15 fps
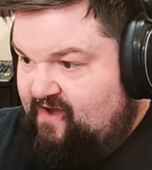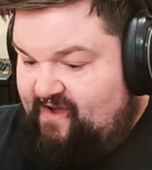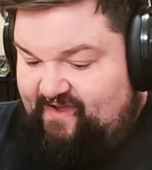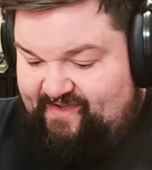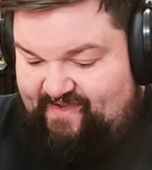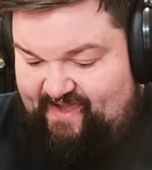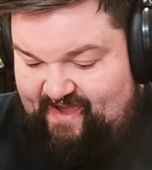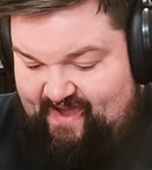
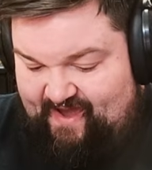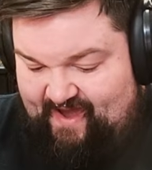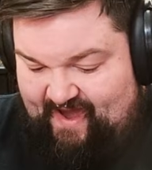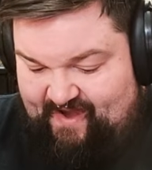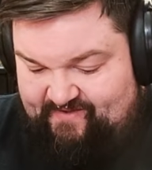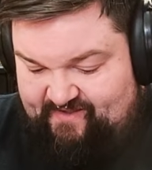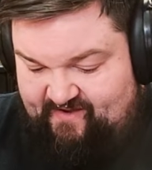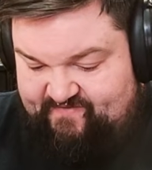Yeah,
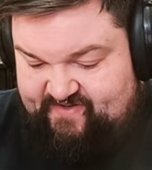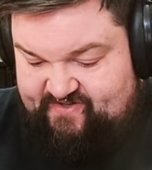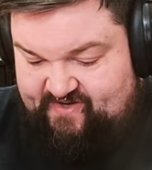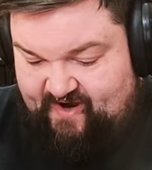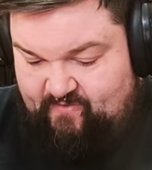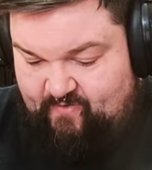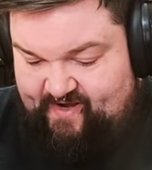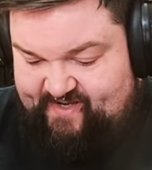I'd love to
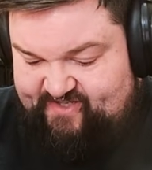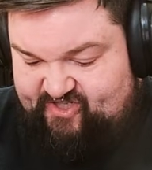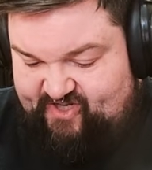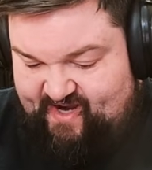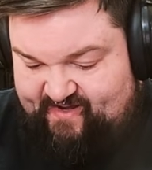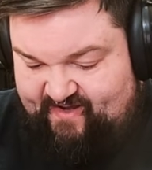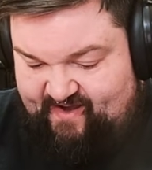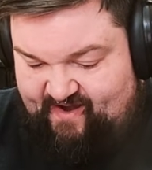try. When is
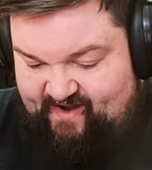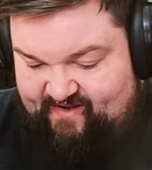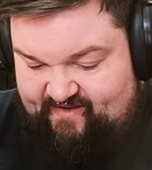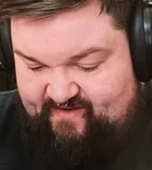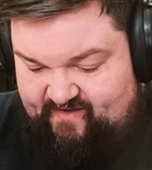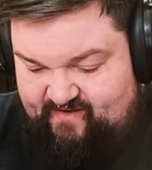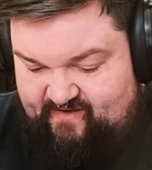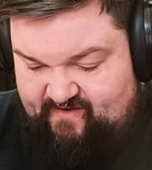Gen Con?
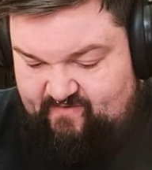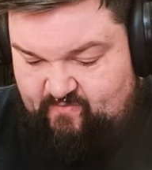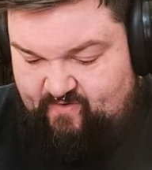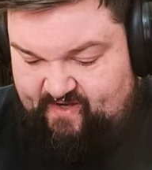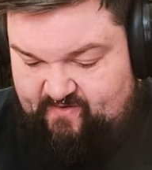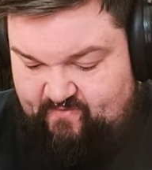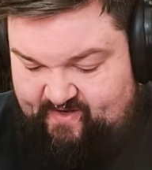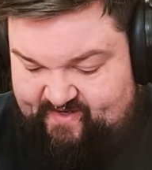
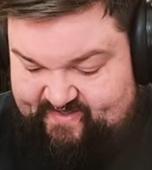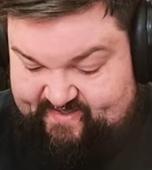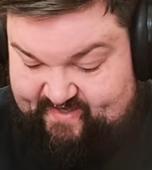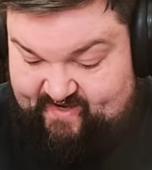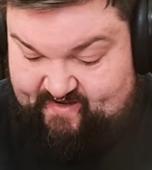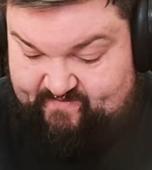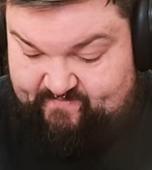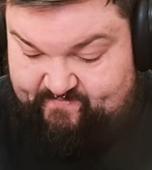When is that?